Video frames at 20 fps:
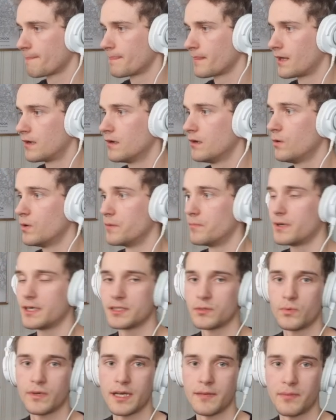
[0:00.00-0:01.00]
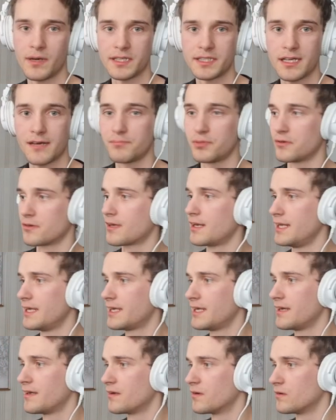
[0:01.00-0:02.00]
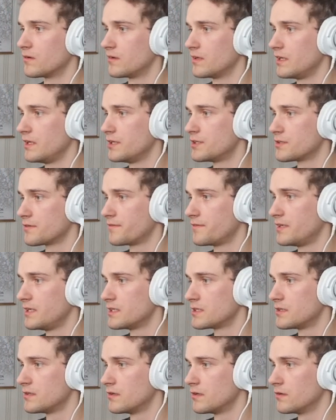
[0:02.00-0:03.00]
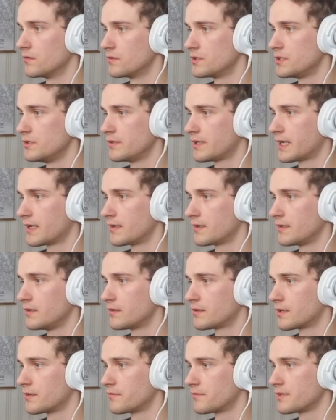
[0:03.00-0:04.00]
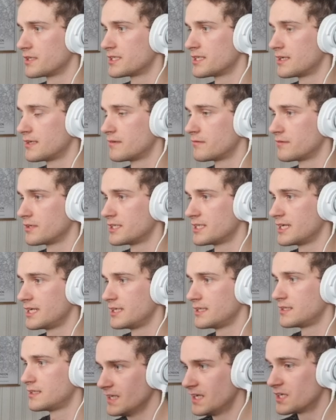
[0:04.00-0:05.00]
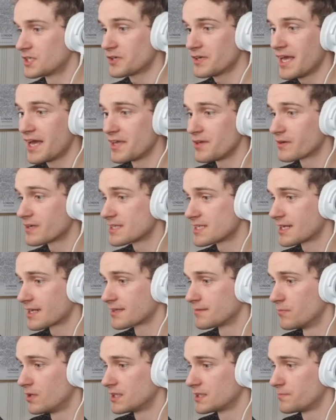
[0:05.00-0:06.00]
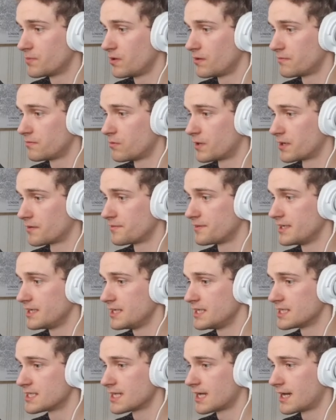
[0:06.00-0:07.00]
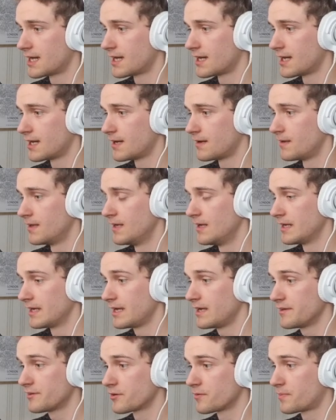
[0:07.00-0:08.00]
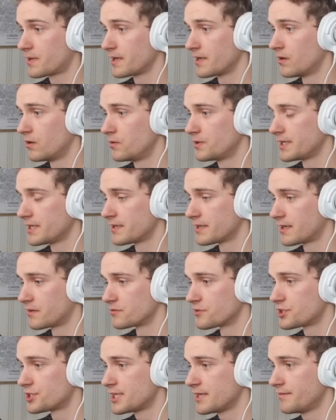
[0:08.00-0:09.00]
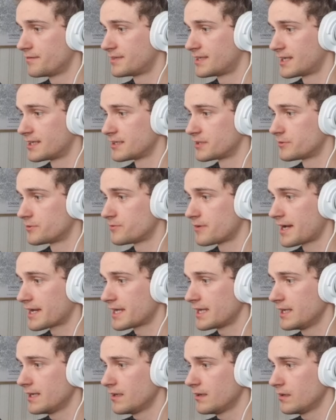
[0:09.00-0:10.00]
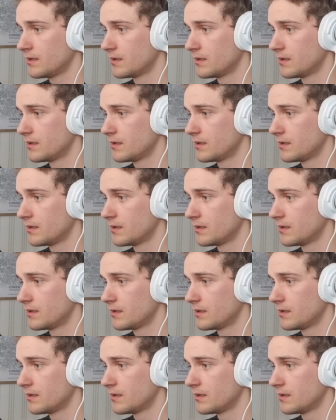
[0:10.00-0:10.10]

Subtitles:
Oh, and by the way, by double clicking on each of these nodes, you can reset it. So yeah, you can select multiple of one of these either by holding down Shift and dragging,